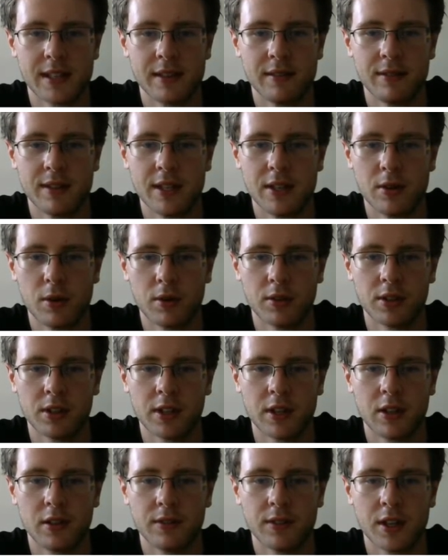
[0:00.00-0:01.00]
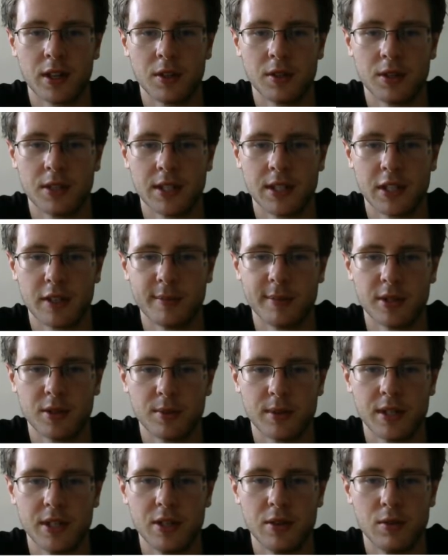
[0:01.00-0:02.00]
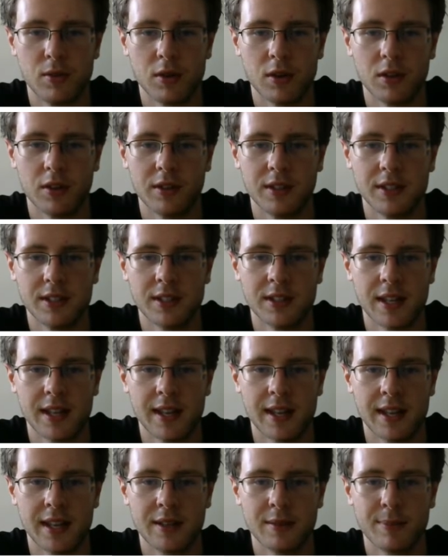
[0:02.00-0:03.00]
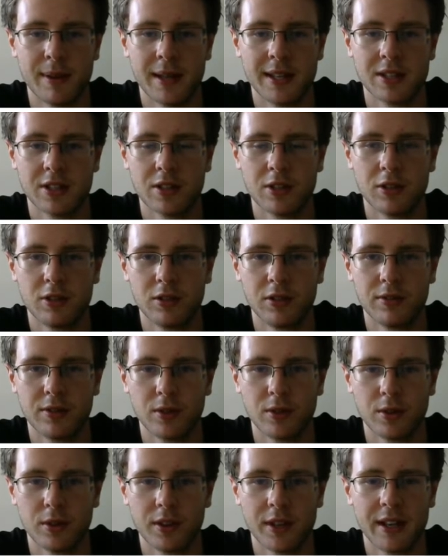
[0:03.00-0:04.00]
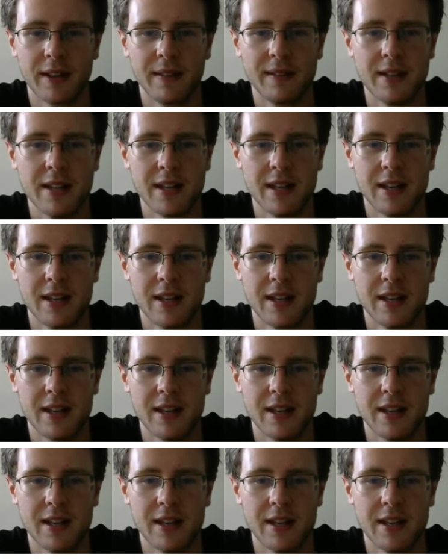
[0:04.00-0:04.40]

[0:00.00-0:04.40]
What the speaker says: of the northern Gulf Coast here between New Orleans and Pensacola, Florida,